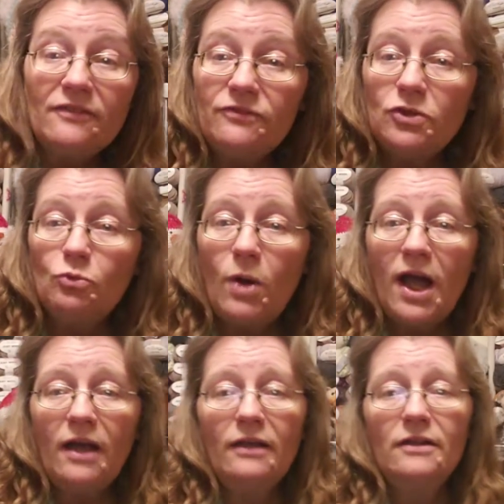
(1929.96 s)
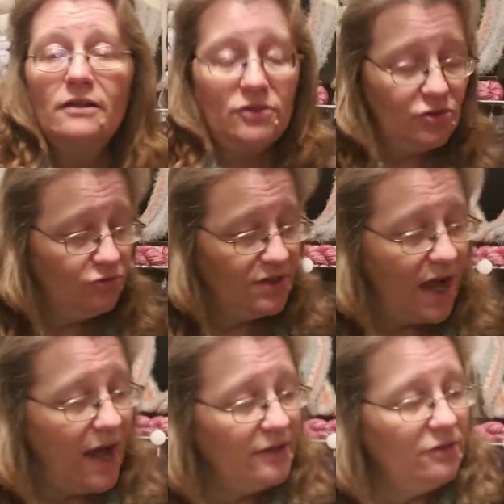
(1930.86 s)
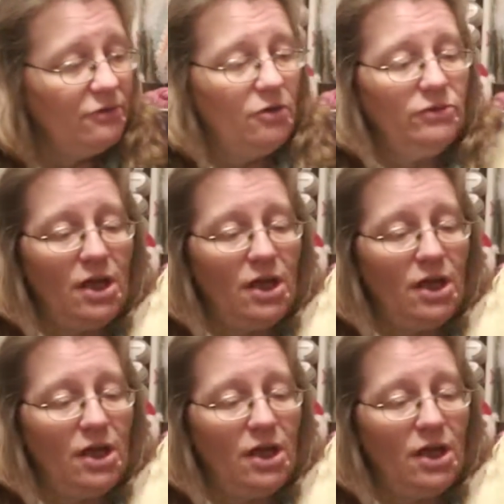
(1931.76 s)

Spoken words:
if you want to dye your own